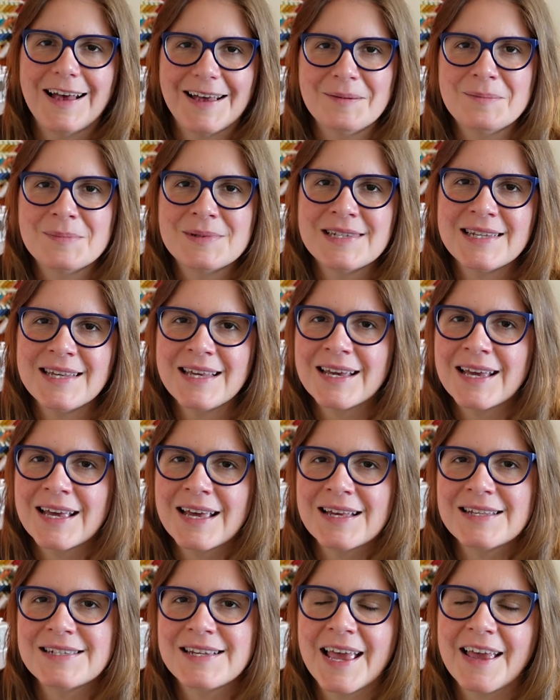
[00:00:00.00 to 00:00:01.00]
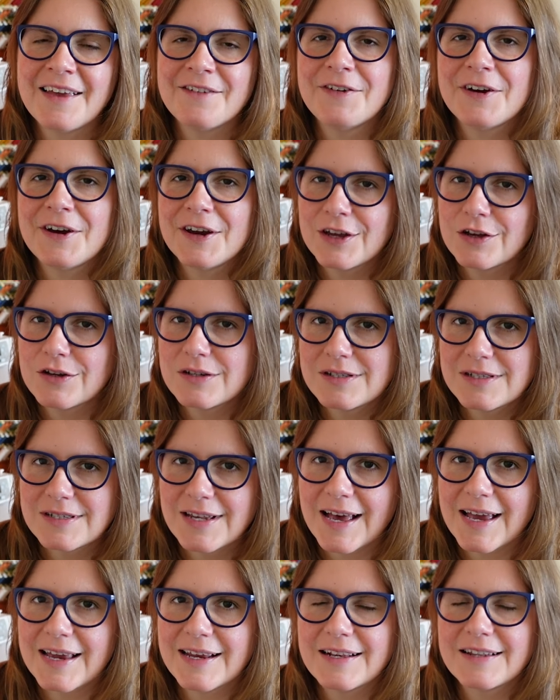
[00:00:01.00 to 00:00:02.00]
I'm seeing it as a very good
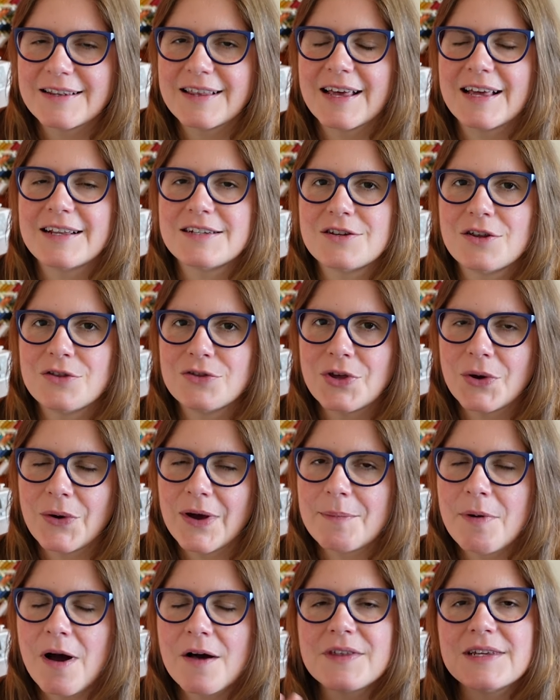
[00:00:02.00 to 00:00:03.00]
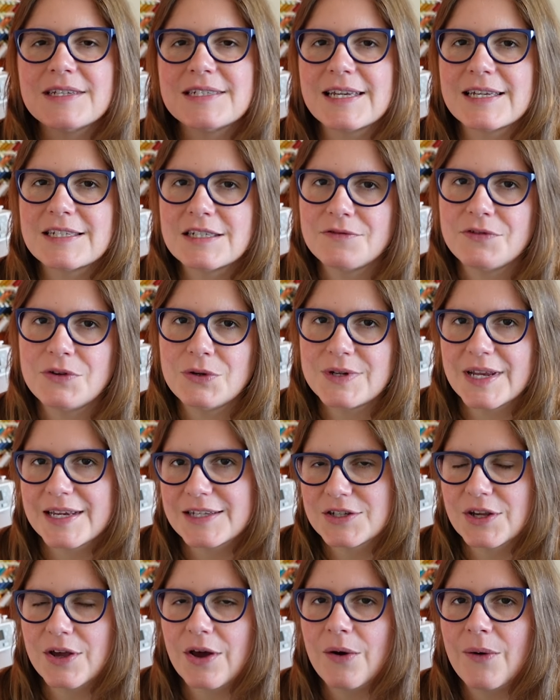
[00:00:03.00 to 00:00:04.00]
sign that though I bought these things a few
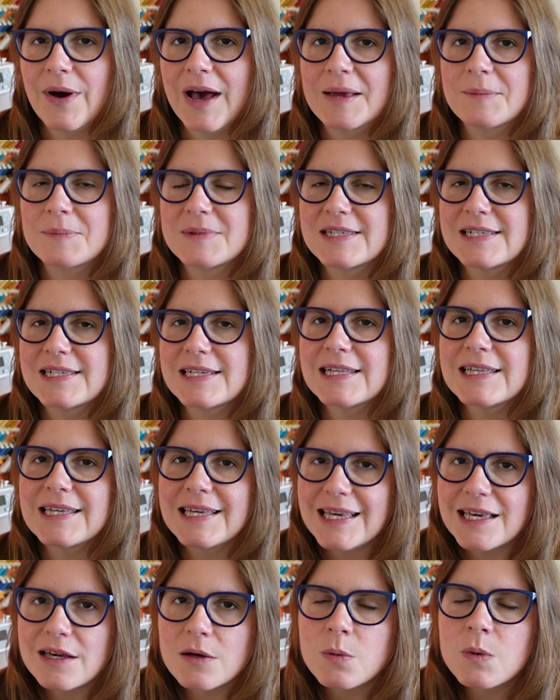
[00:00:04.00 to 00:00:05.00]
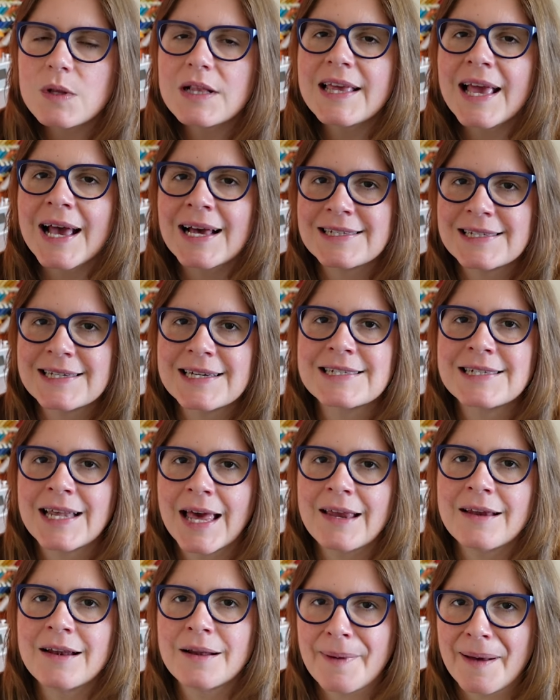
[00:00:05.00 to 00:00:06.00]
days ago, I'm still equally as
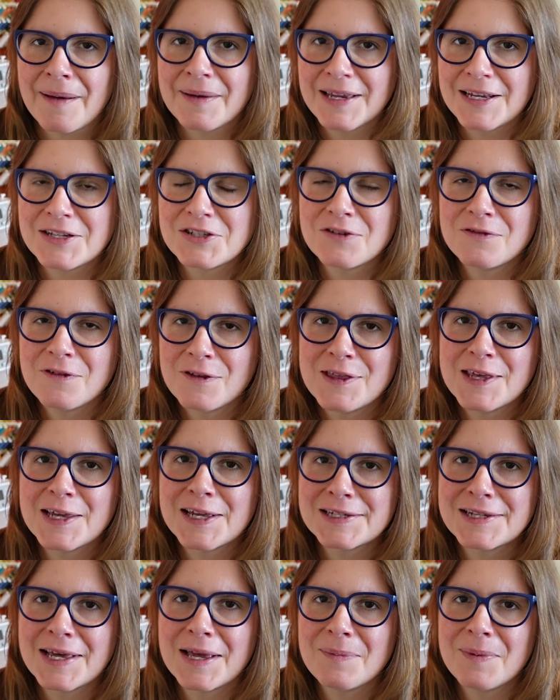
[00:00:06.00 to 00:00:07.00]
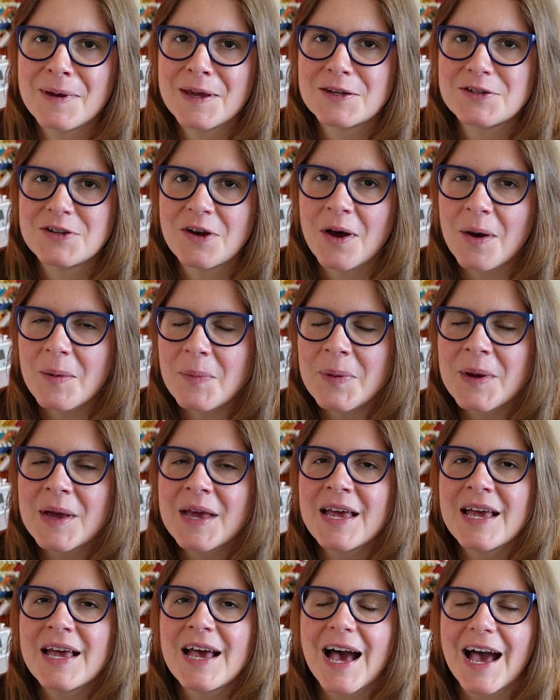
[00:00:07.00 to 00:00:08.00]
excited about each of the things that I picked up.
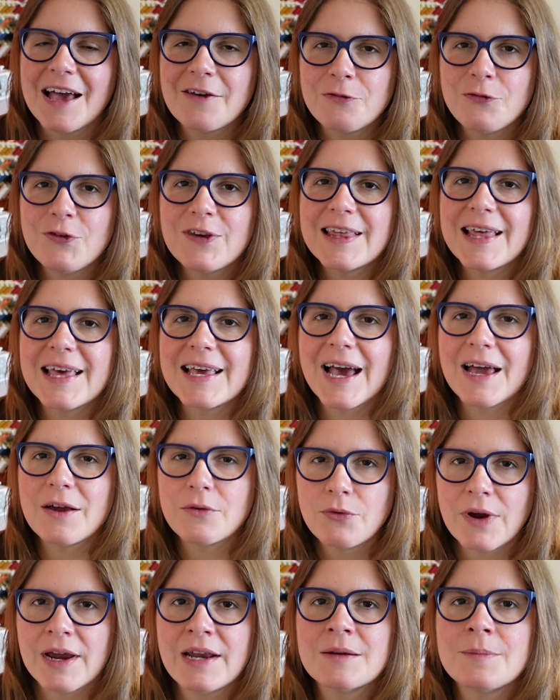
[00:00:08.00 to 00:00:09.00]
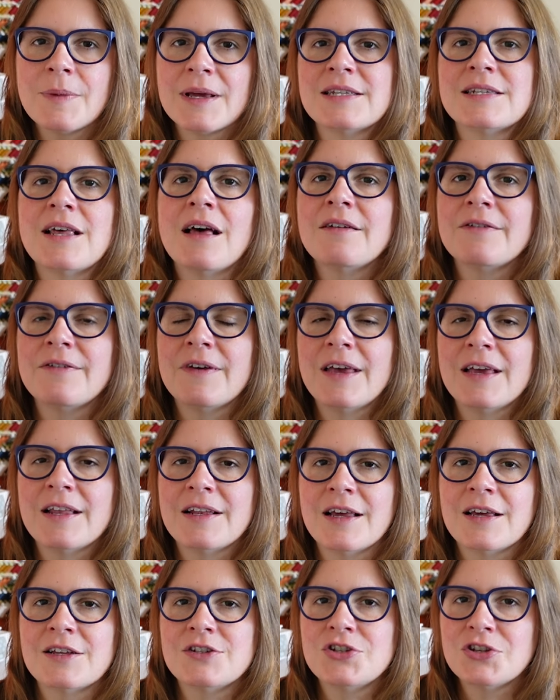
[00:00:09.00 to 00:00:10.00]
I feel like I reined myself
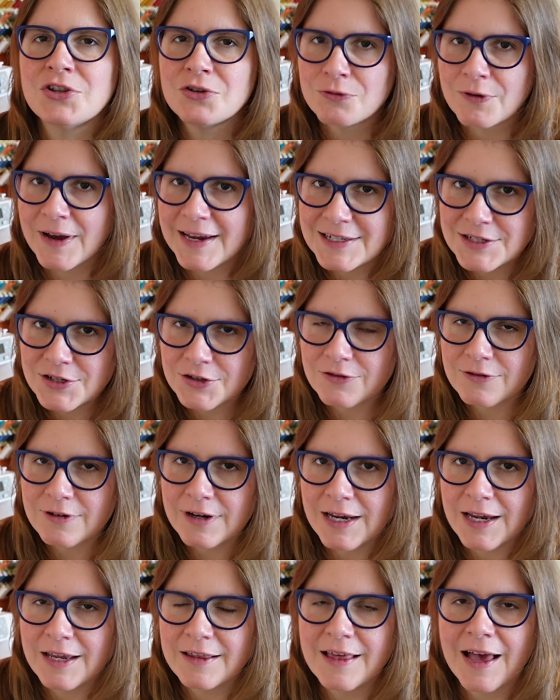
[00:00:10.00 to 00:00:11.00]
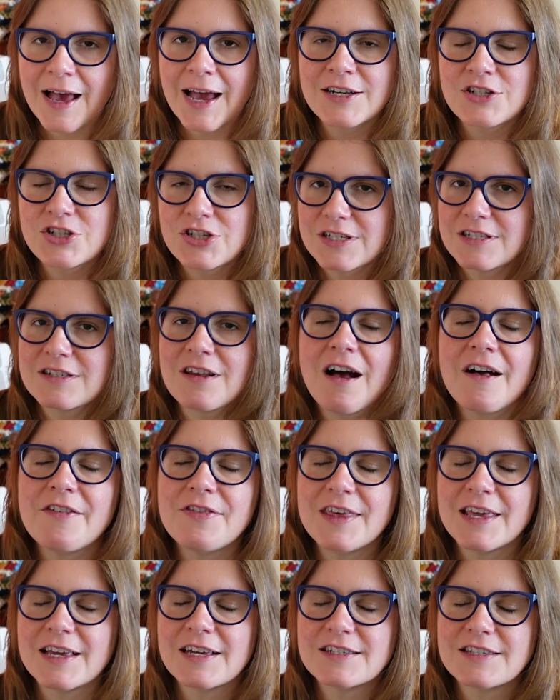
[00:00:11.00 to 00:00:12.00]
in to the right degree that I just
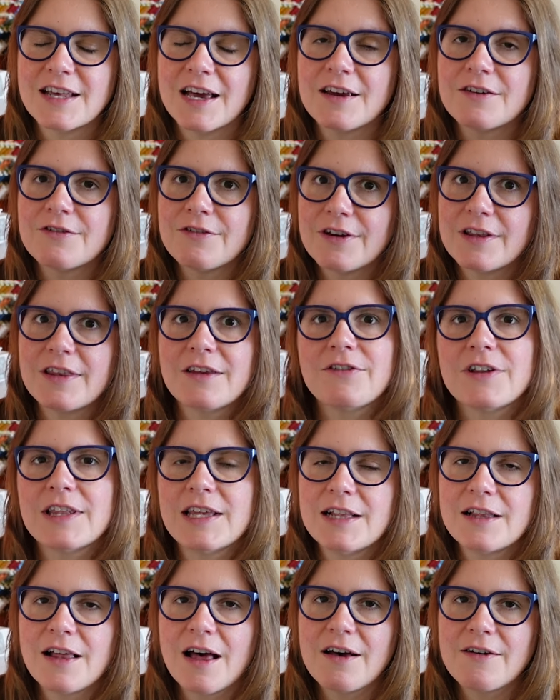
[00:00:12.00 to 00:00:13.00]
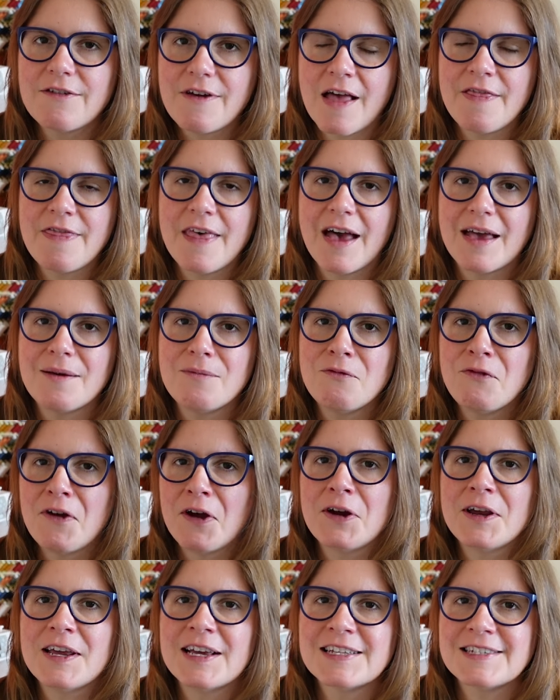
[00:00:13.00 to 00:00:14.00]
got things that I really, really love and that I'm
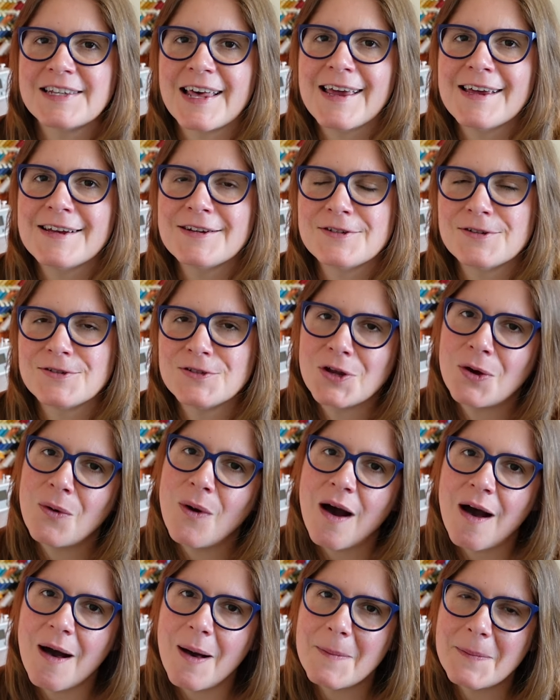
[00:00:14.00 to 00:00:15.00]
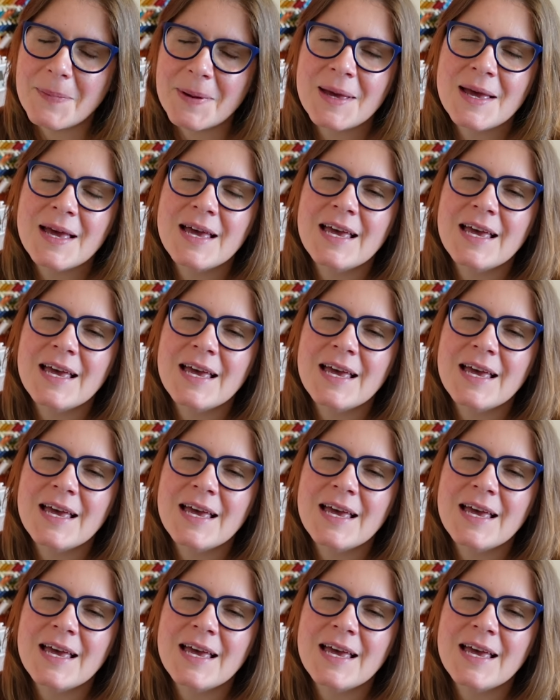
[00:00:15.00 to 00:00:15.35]
very excited to sew up.